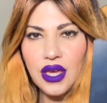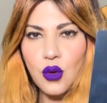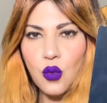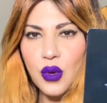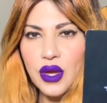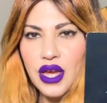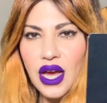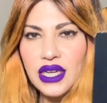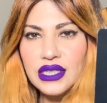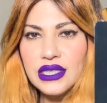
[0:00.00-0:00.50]
We
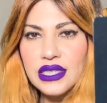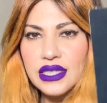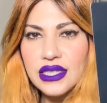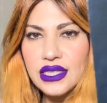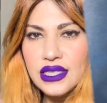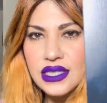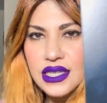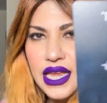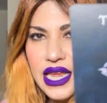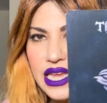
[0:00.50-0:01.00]
got the
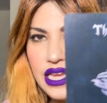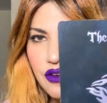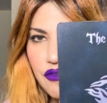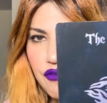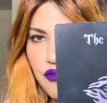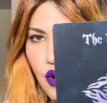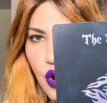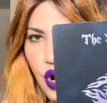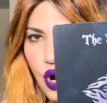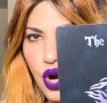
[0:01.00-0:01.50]
snake
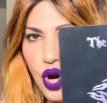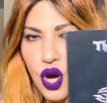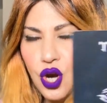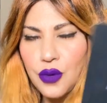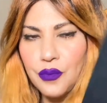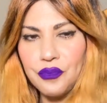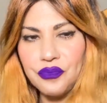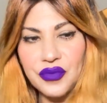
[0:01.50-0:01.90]
for her.